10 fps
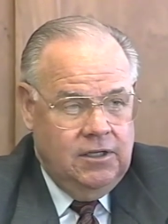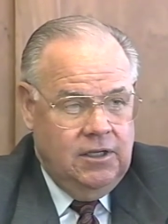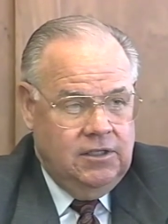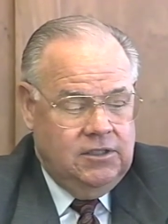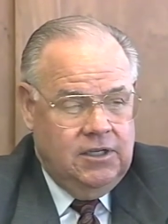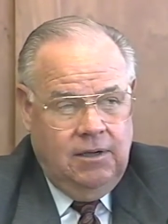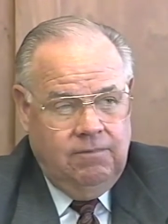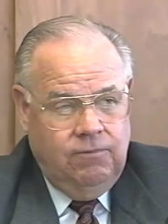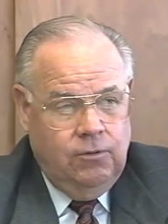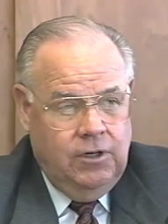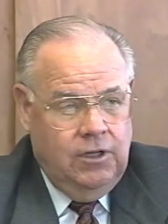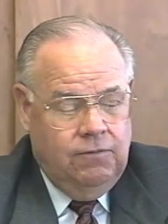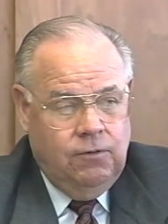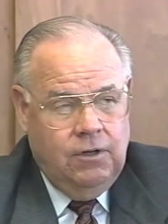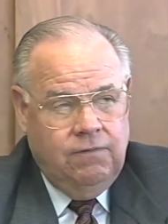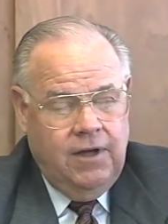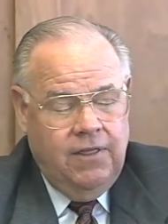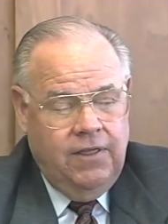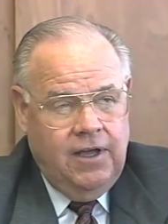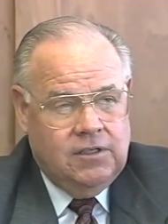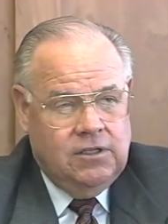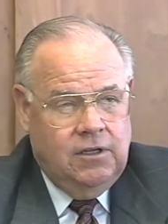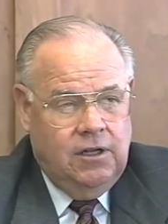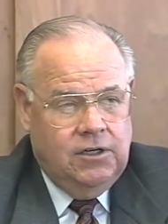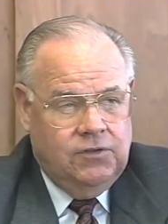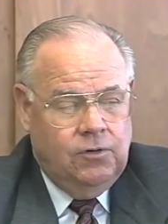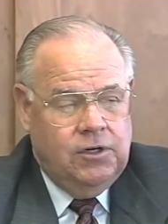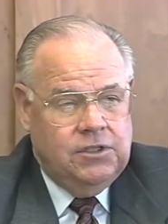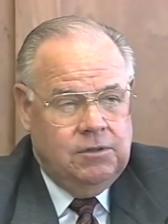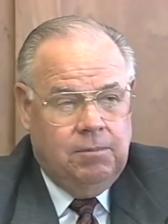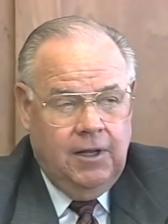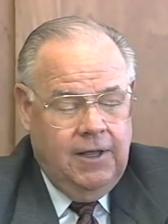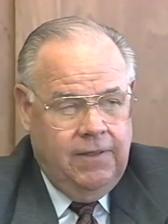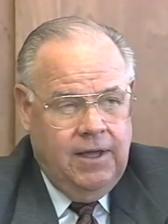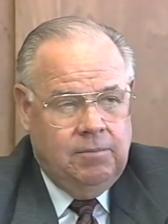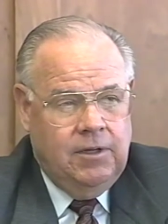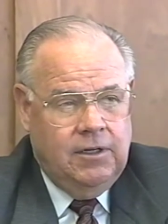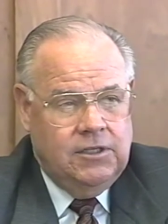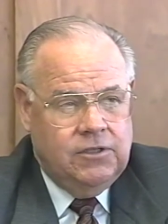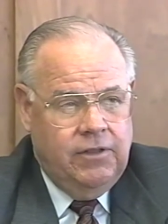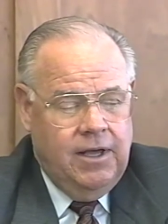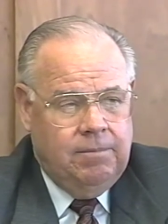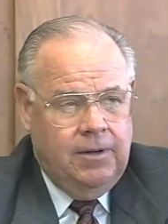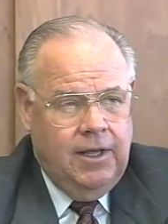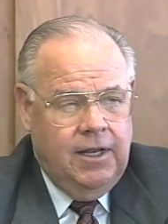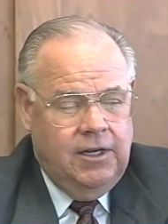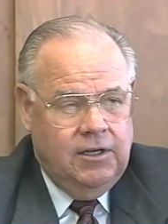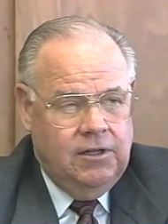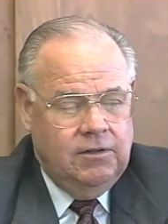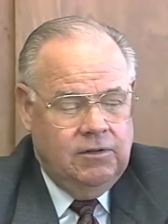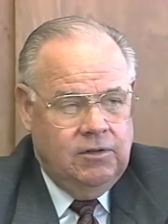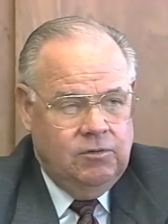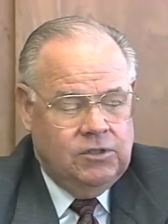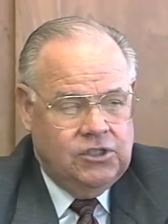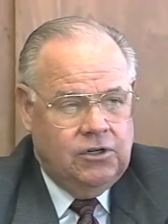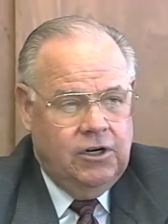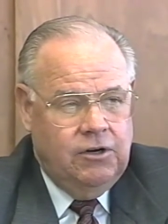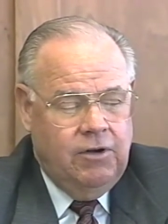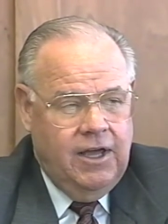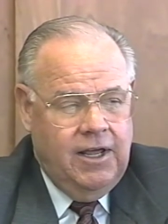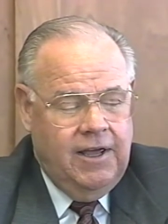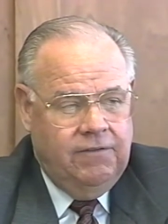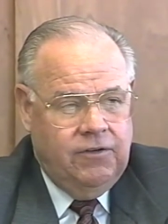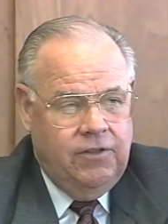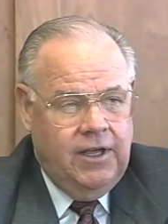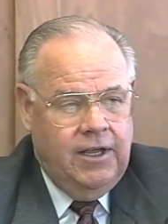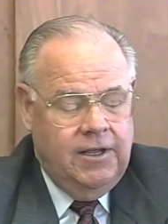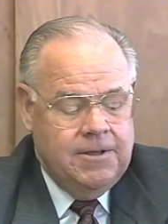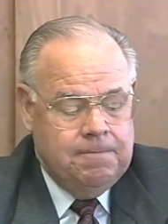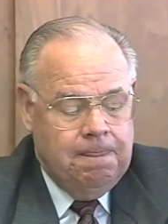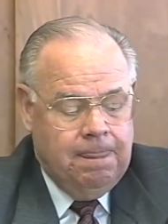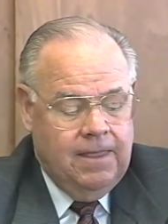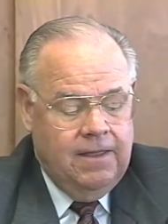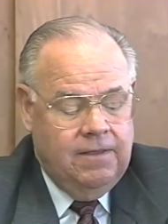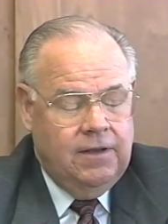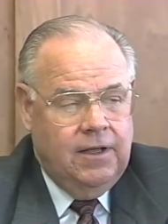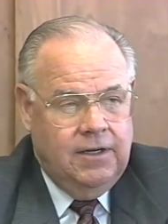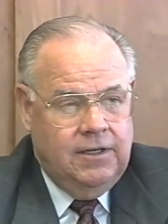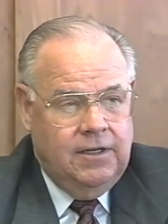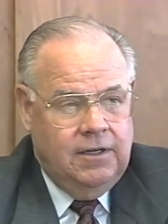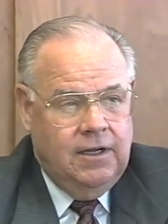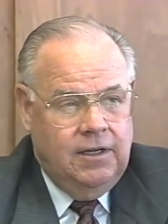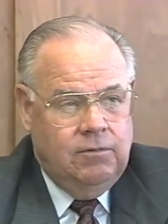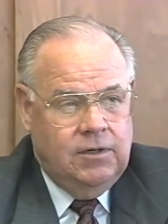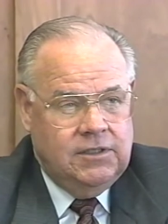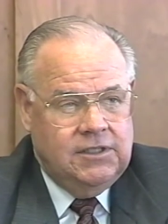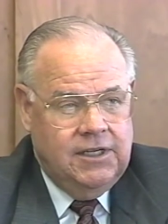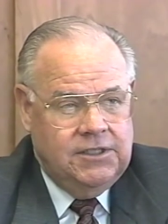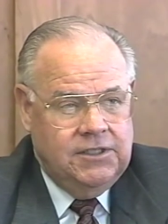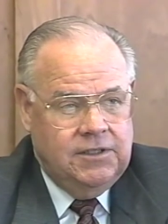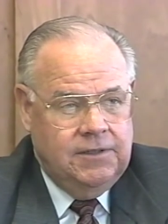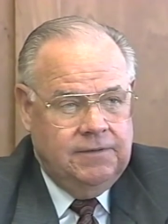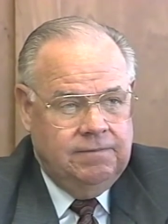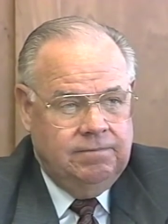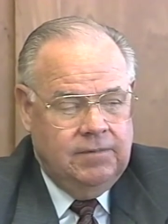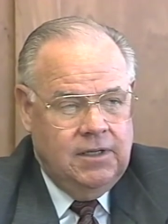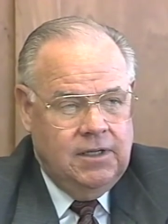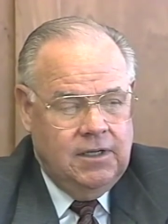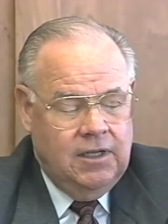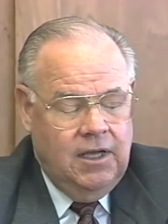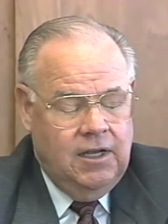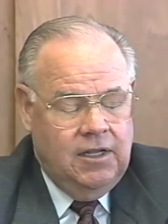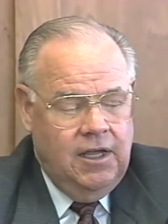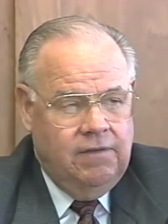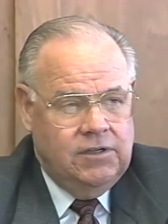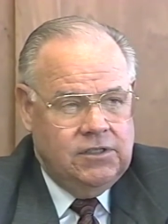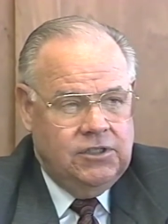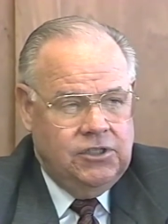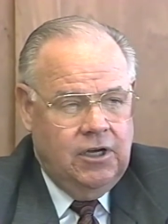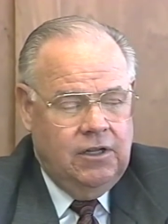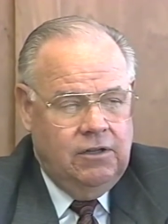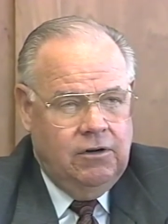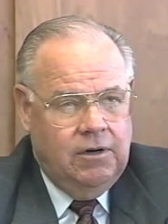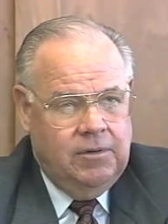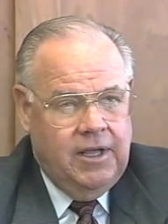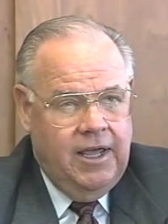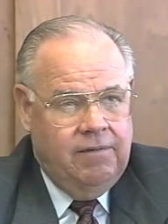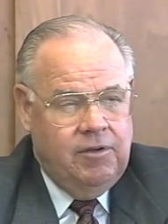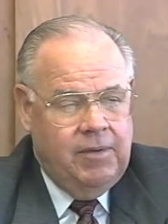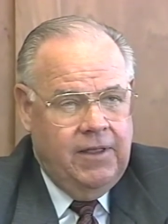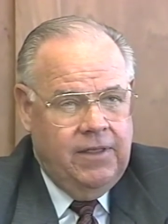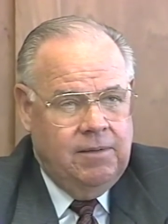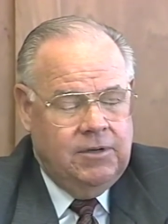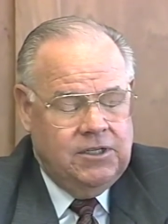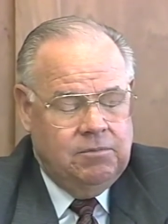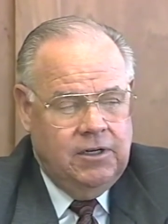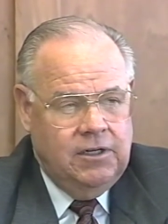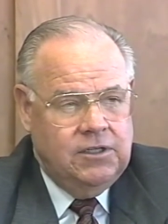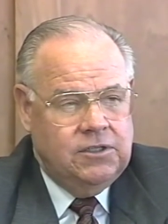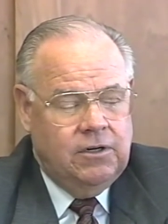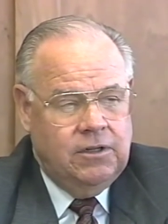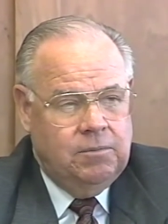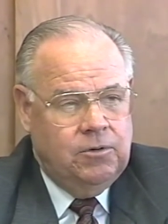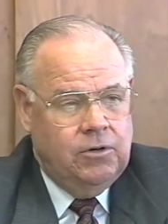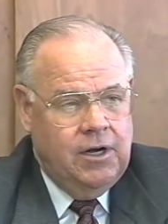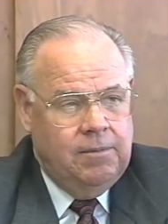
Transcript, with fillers: some forty to forty-five thousand dollars for us to plan that building. So that planning was started right after they, the 1991 session. It gave us a shot in the arm to have about that much money to start the program